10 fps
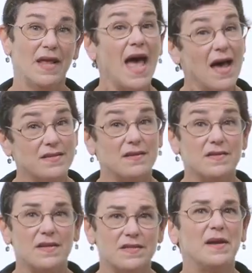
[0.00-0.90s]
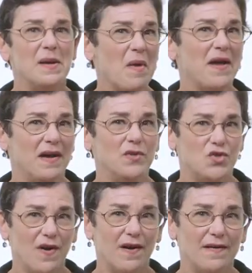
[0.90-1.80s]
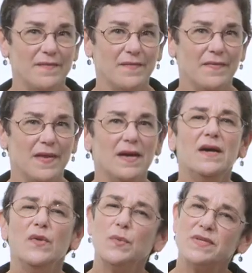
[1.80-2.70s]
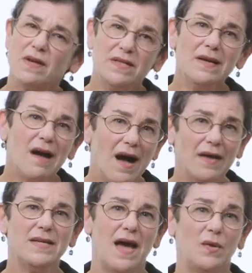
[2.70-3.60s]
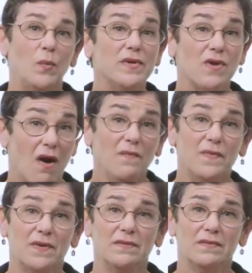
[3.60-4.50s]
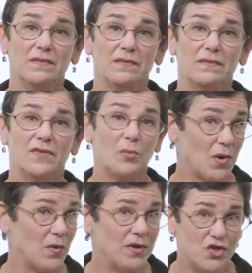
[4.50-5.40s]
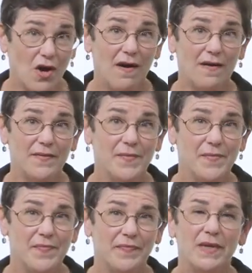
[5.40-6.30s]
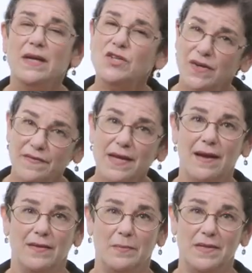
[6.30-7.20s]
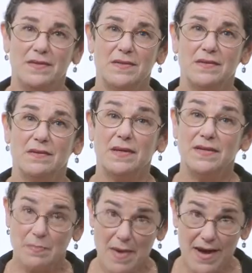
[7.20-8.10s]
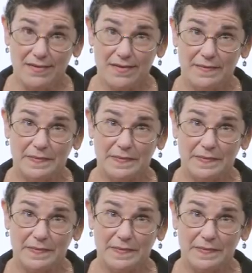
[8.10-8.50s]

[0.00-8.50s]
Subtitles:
as is his hitting Mike on the jaw. The resulting contact was harmful, the broken jaw. Each of the elements is met.